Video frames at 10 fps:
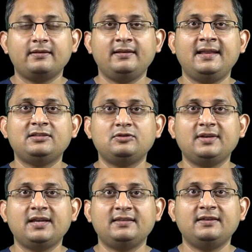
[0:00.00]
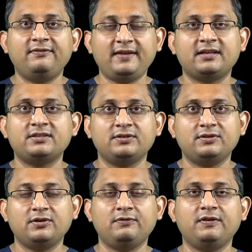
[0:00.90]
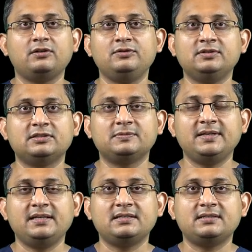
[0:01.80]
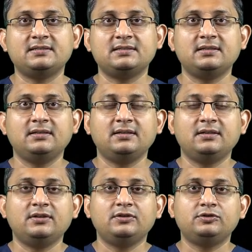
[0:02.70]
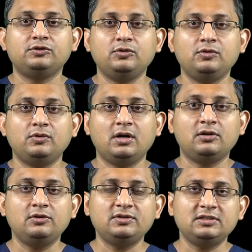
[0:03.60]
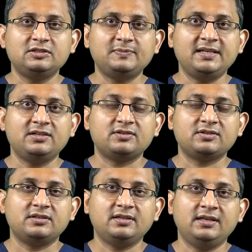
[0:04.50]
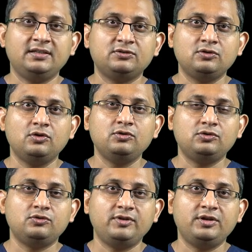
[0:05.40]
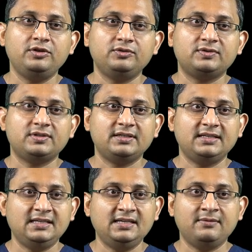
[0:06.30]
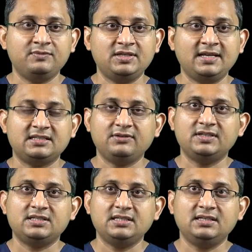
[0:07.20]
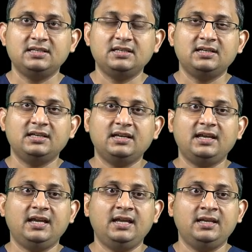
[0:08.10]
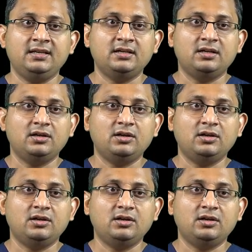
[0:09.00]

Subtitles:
Let's look at the effect of occlusal splints. So occlusal splint is known to reduce EMG activity in